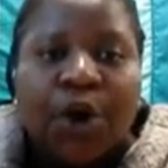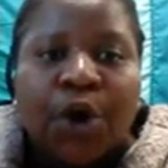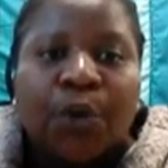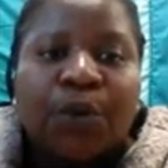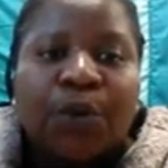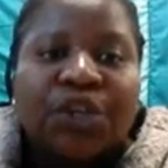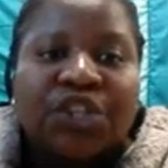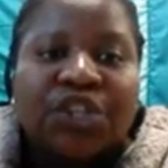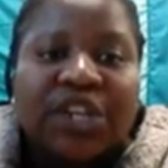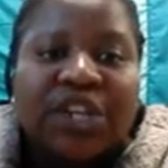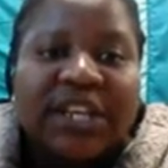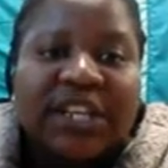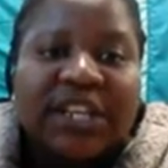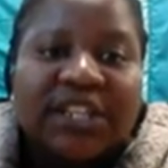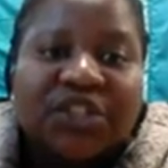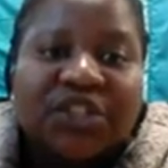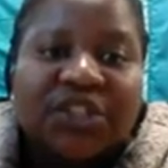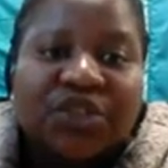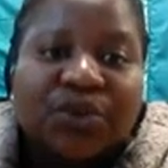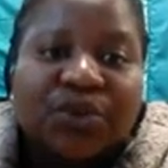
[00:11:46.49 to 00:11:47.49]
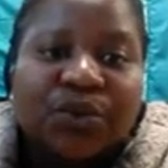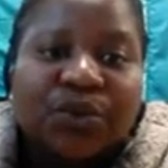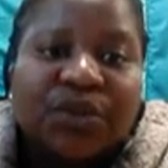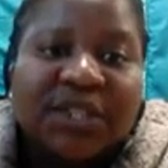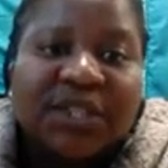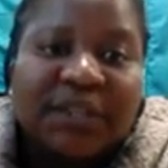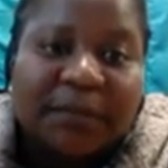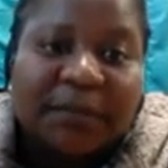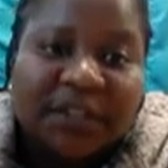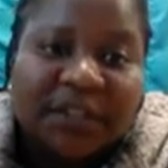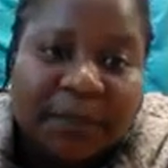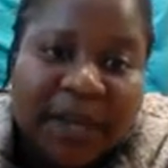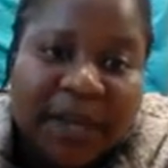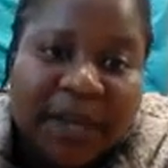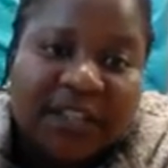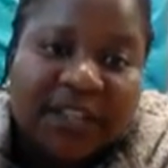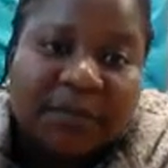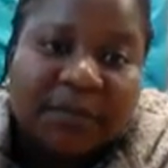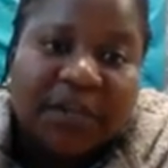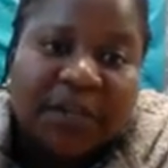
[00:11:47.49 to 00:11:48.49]
which leads to
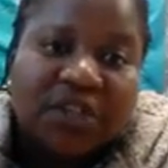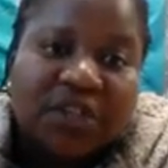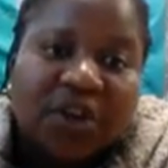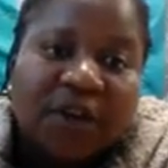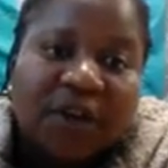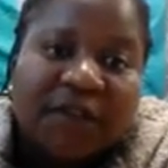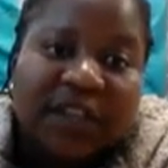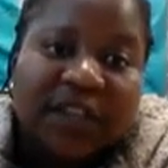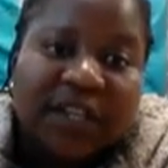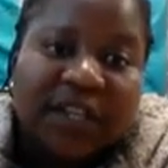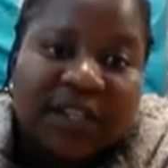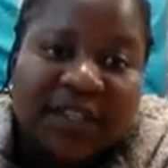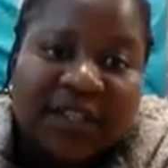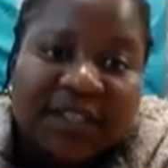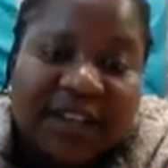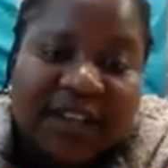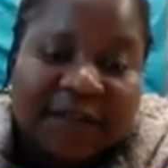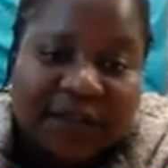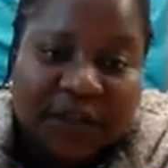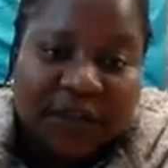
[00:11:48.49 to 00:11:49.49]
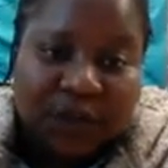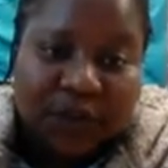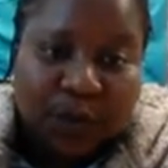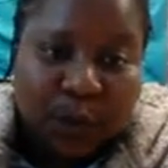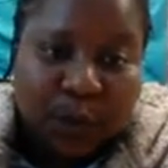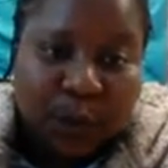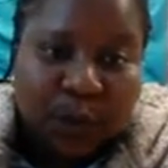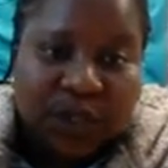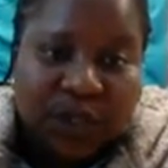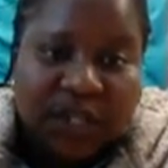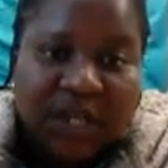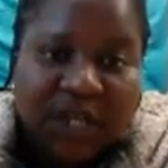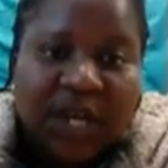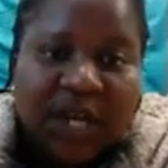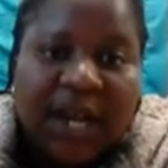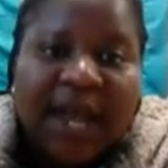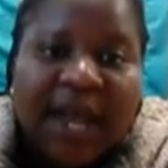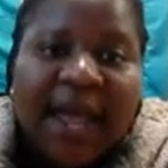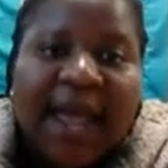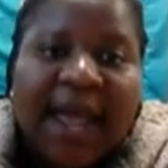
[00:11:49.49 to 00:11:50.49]
displacement of the surface water,
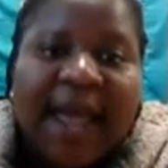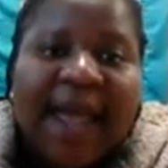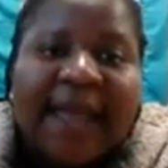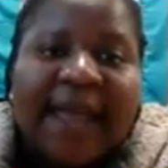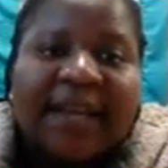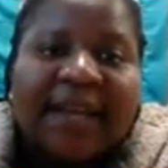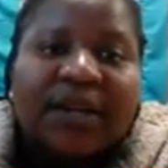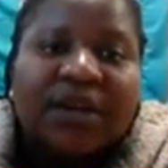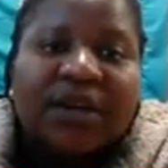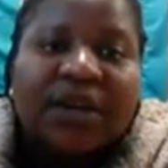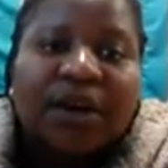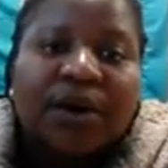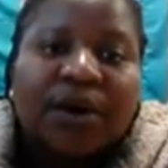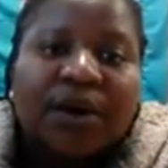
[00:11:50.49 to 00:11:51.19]
and